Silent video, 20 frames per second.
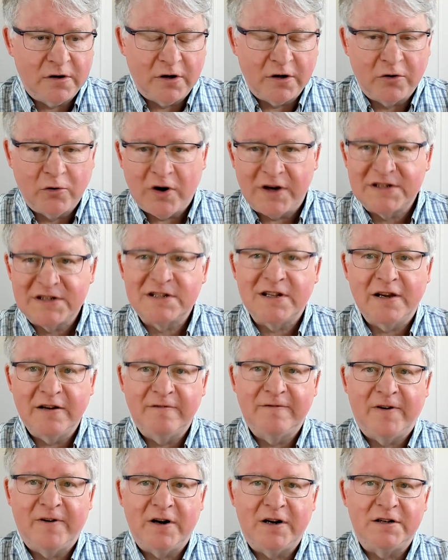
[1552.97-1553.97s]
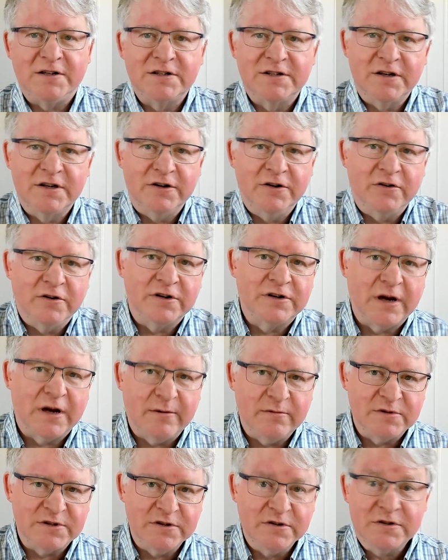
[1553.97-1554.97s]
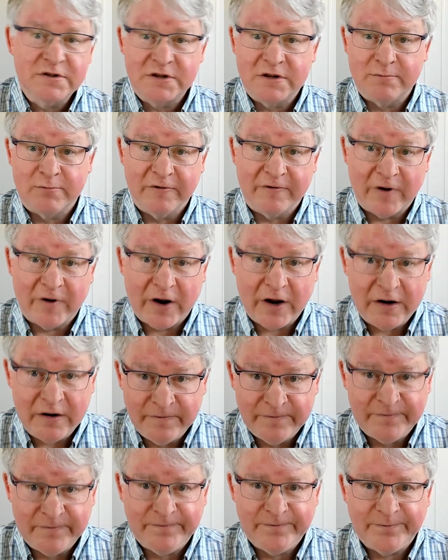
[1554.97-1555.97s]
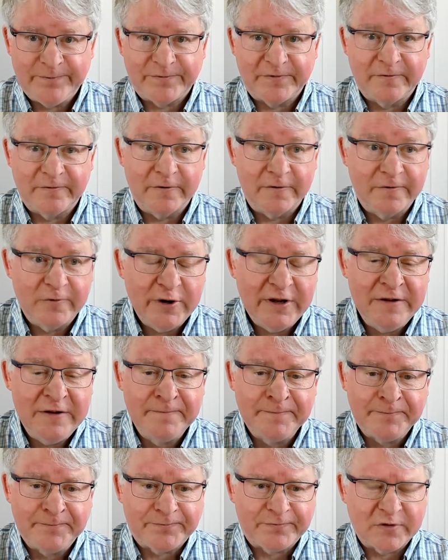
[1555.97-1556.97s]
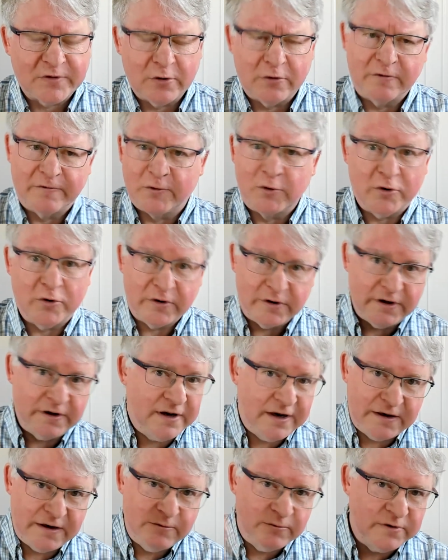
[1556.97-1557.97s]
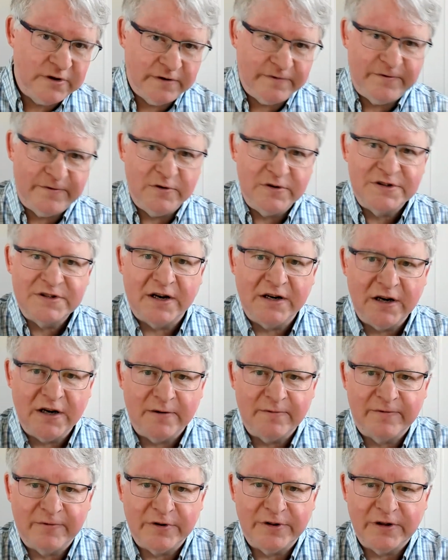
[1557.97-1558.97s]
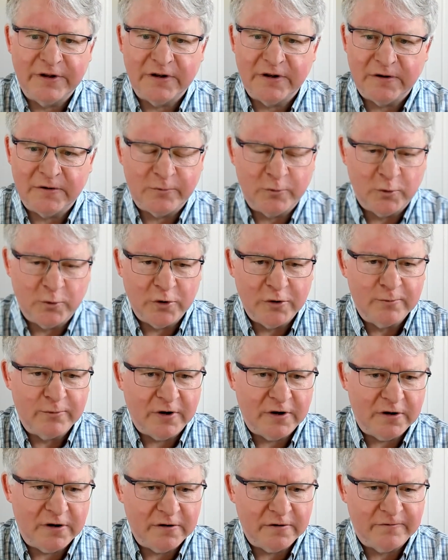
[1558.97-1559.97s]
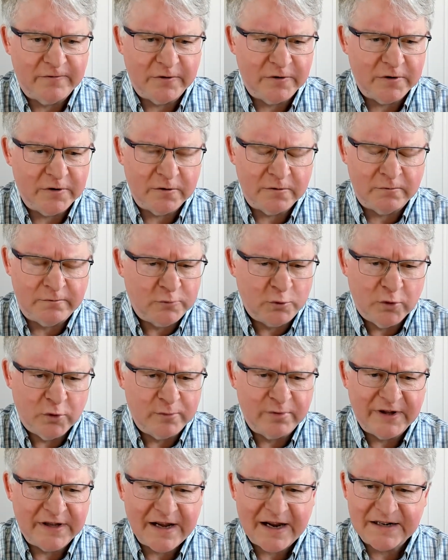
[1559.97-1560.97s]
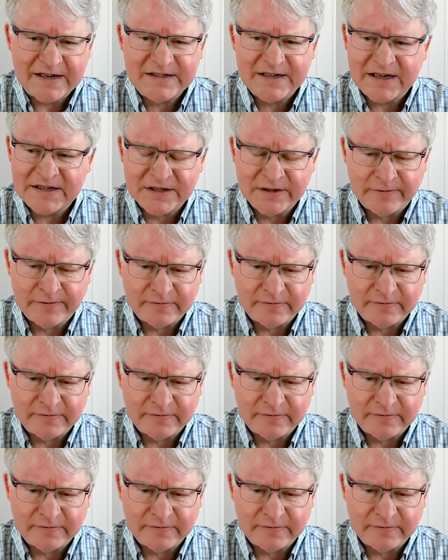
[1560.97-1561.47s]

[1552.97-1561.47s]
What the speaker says: Crosslight files that New York Times used to provide for free, or if you signed up for the wordplay access,